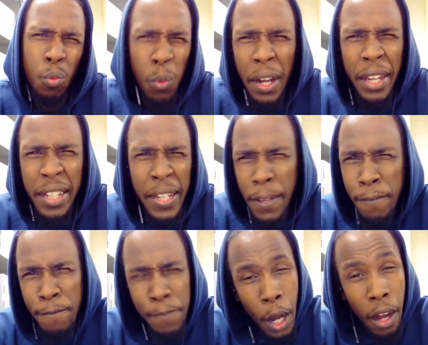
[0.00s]
What in the
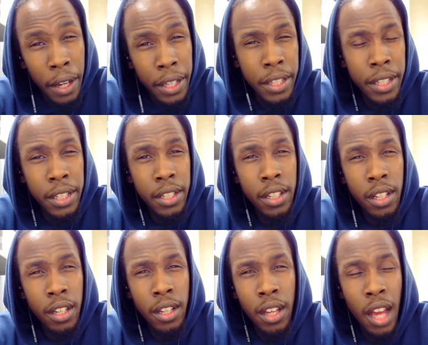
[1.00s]
fuck?
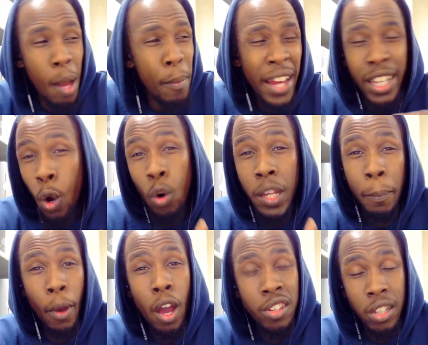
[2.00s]
Am I the only
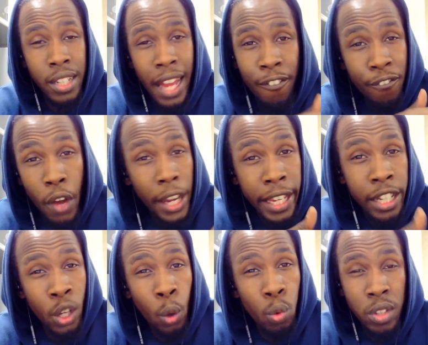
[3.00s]
person that fucking
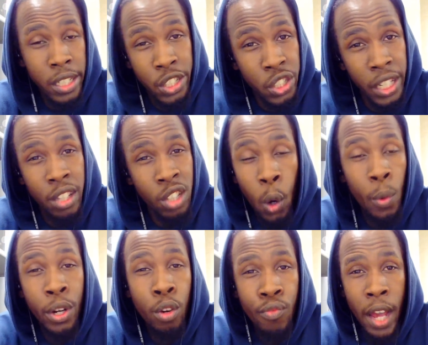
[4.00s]
knows this shit is
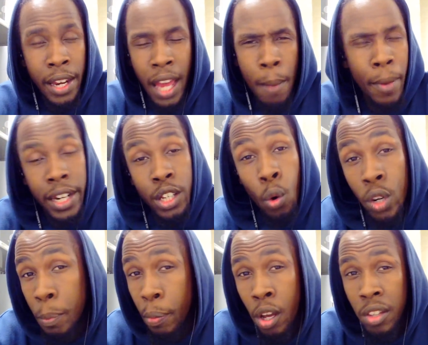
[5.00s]
going on right now? Am I the
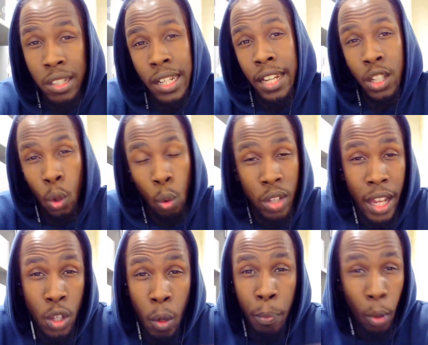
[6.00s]
only person that knows
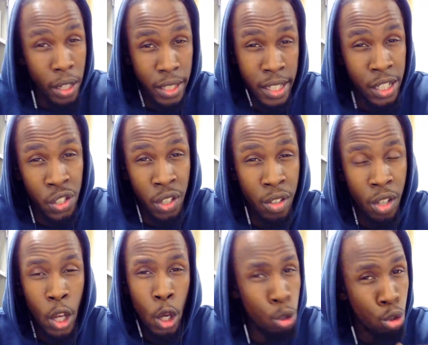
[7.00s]
that your politicians
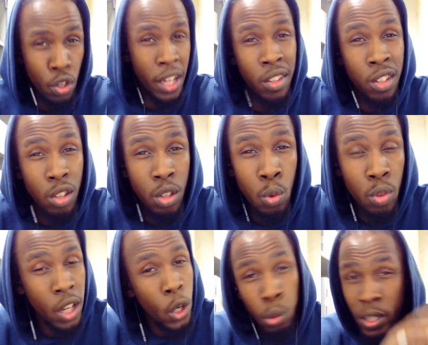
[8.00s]
who dress in
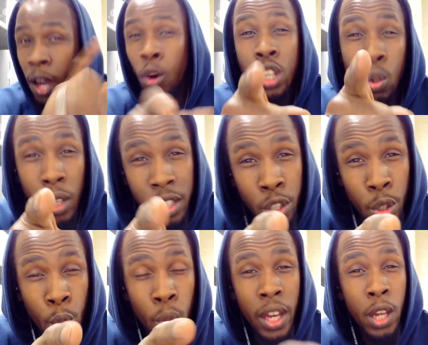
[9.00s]
suits, who tell you what to
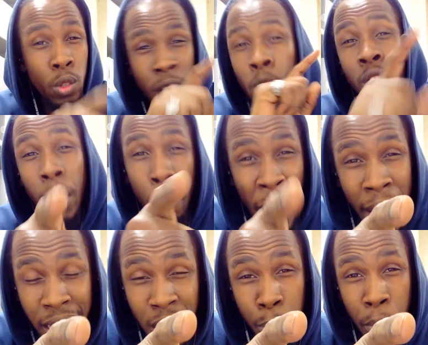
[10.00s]
do, who tell you to pay
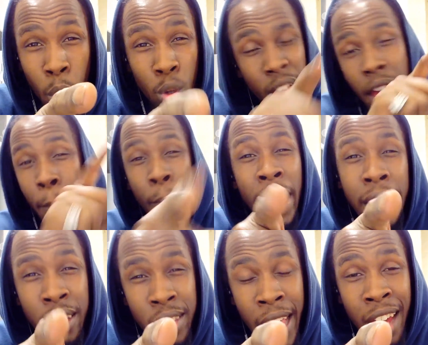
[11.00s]
these bills and pay
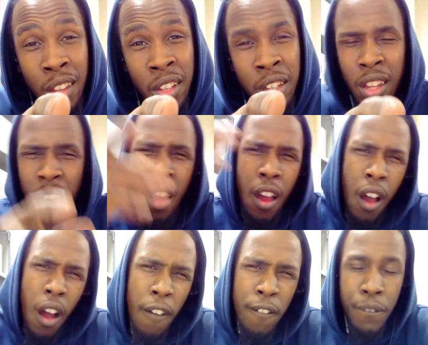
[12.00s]
these taxes,
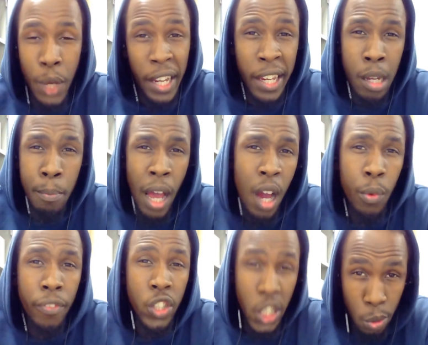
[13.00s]
are fucking about
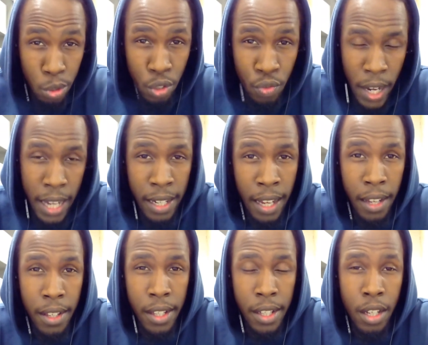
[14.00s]
with children right now?
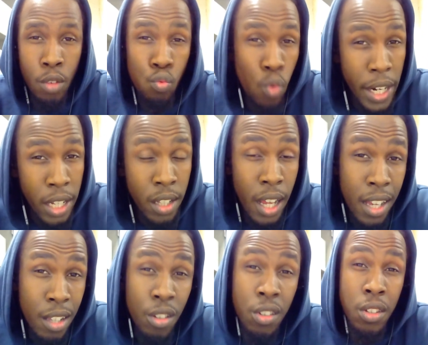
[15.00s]
Running
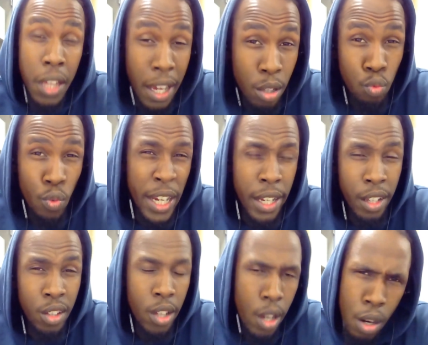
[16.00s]
sex
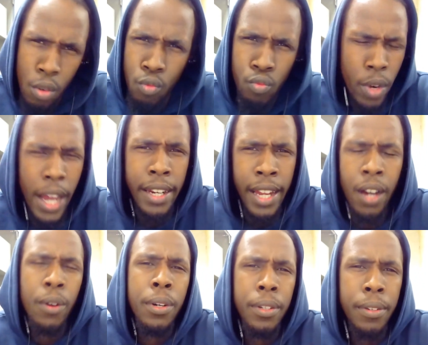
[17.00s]
rings right
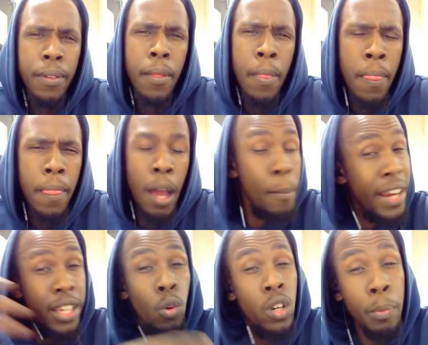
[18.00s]
now. Am I
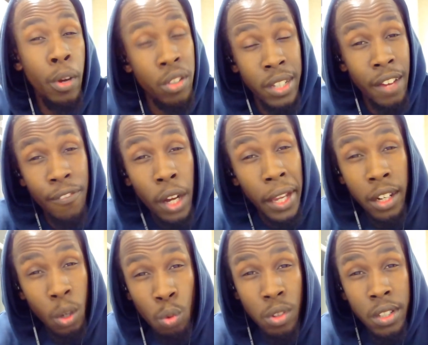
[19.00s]
the only person that fucking
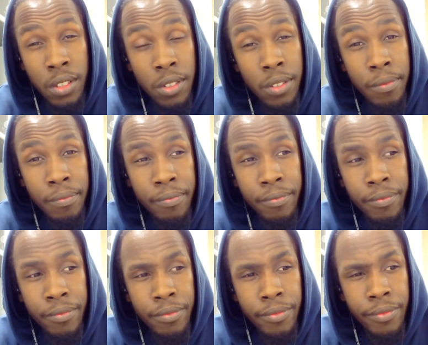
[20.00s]
knows this?
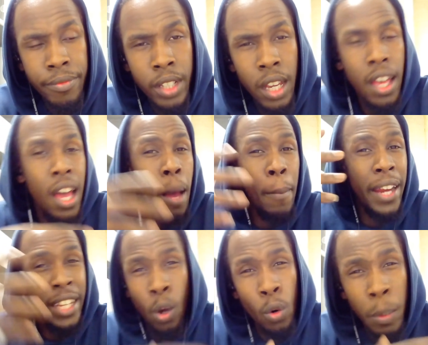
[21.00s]
Am I
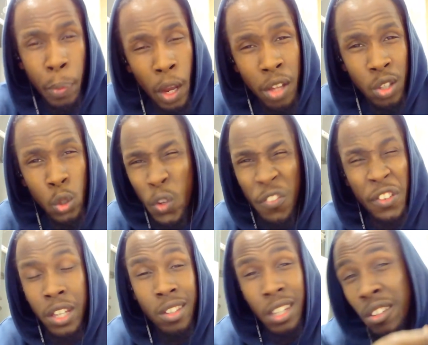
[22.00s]
the only person who
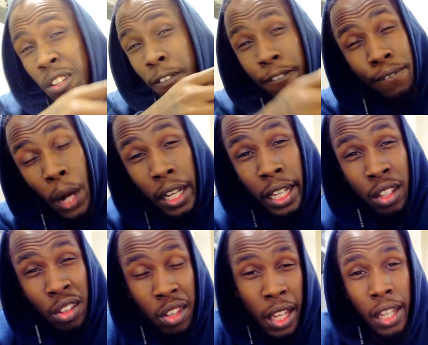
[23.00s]
thinks this is fucking
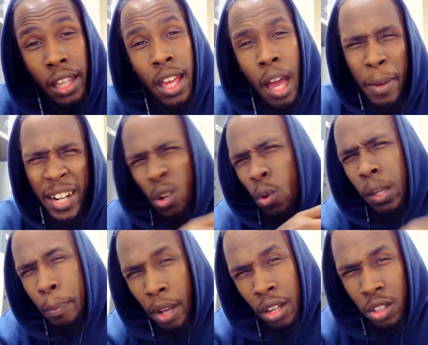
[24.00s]
sick? Am I the only
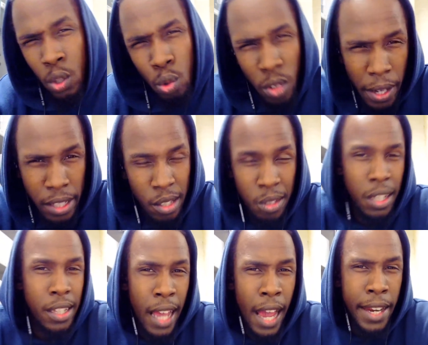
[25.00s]
person who's going to
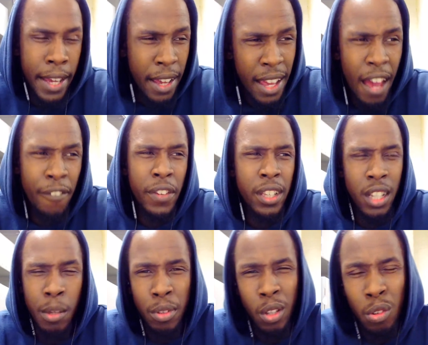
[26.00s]
sit down here and think to
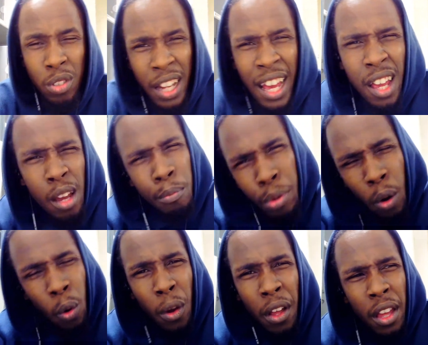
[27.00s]
themselves like,
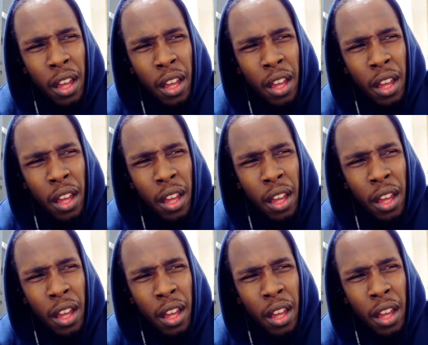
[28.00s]
bro,